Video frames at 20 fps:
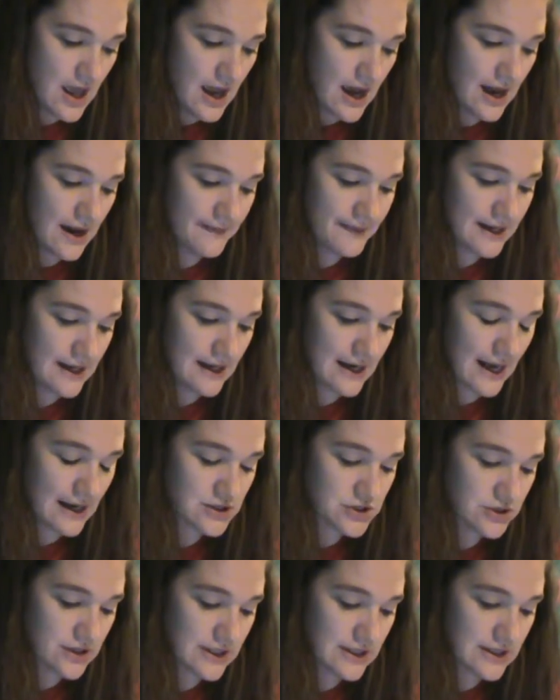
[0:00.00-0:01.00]
And it
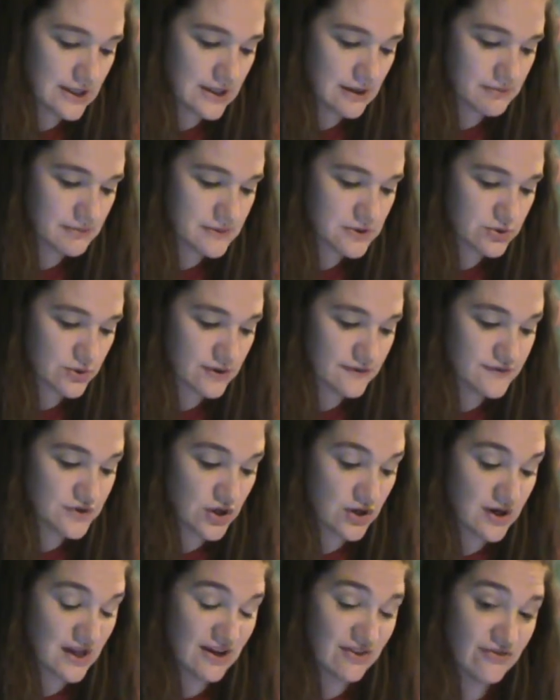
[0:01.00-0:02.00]
actually ended up sort of
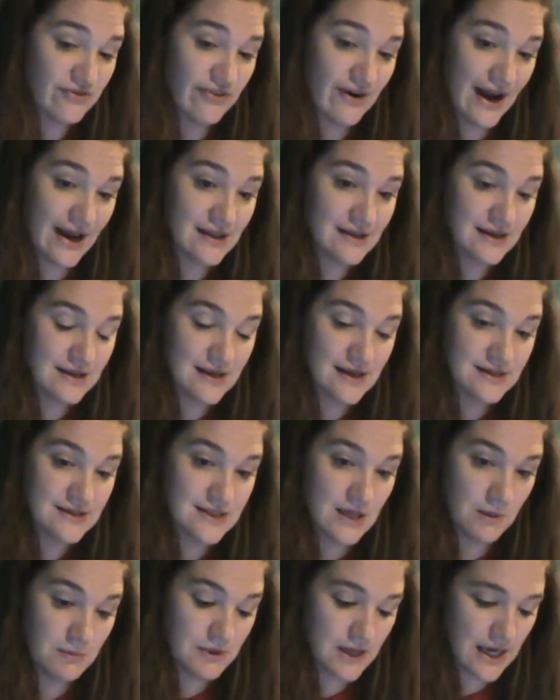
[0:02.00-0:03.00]
turning violent in
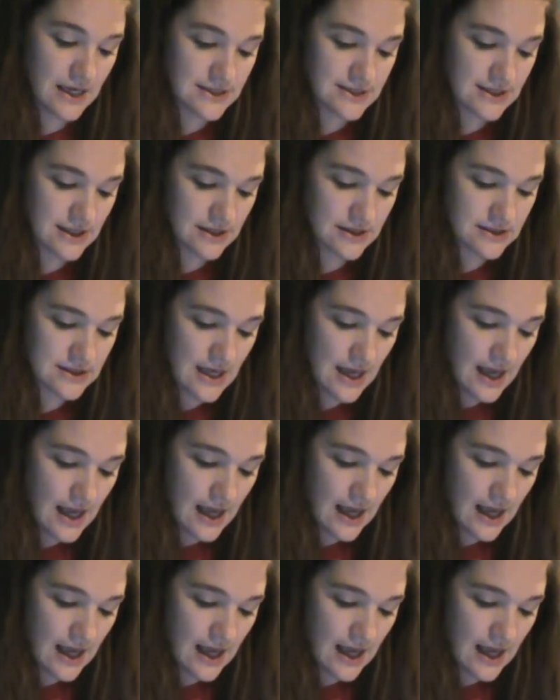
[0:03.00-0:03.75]
some cases.